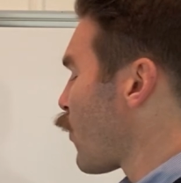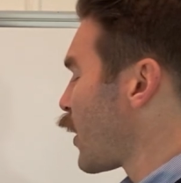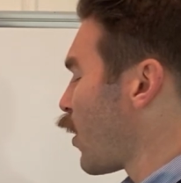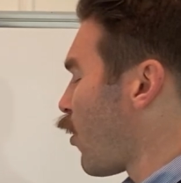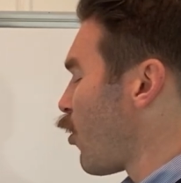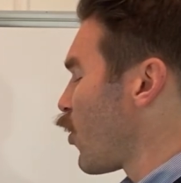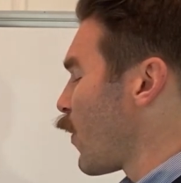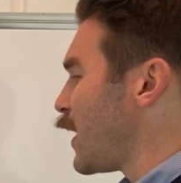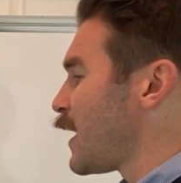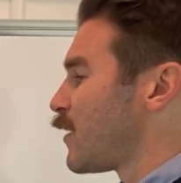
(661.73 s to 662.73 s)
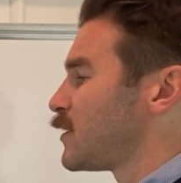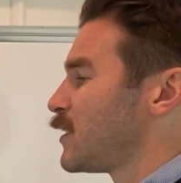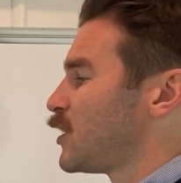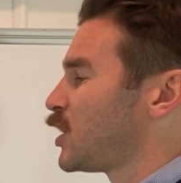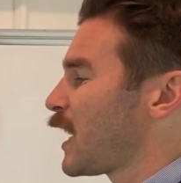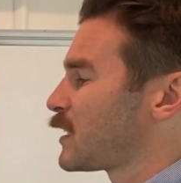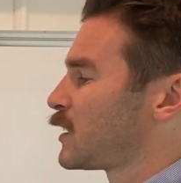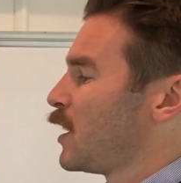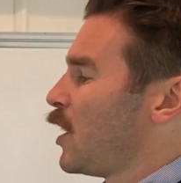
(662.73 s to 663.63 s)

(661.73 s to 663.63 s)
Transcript: run it all the way down to the chest,